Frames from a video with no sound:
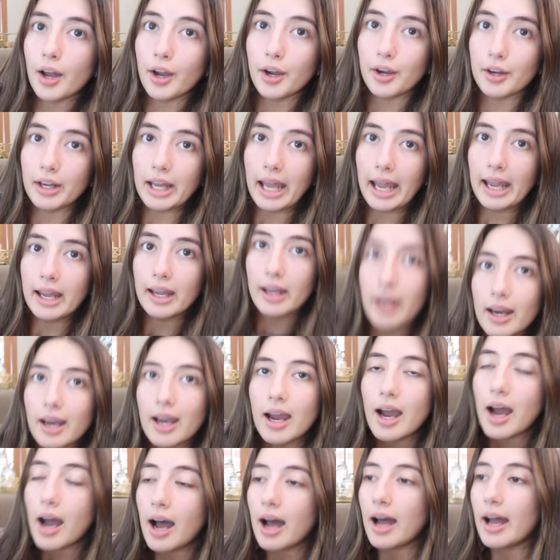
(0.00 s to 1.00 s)
Okay,
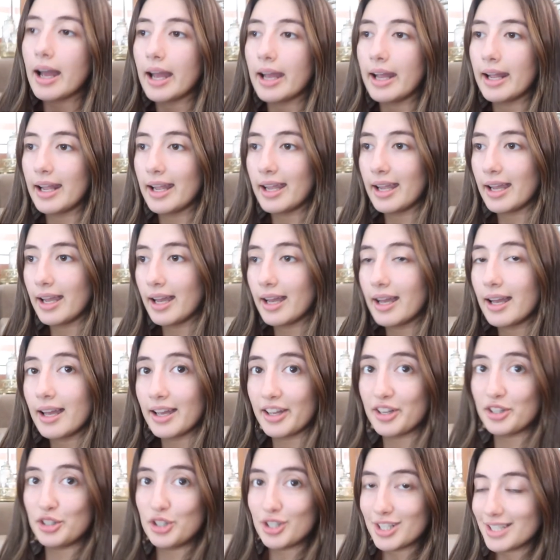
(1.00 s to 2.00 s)
I
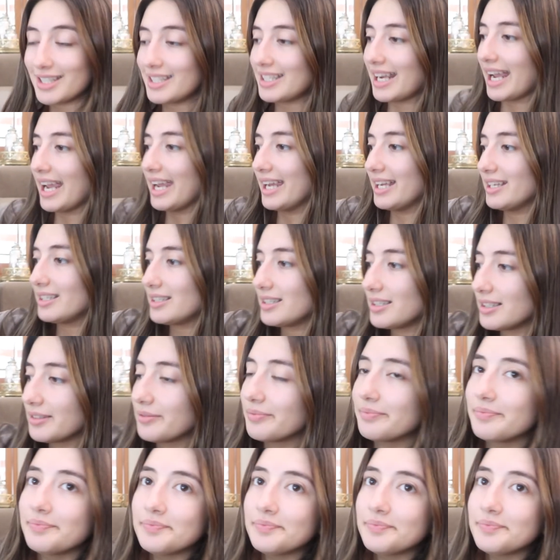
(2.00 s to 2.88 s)
just ate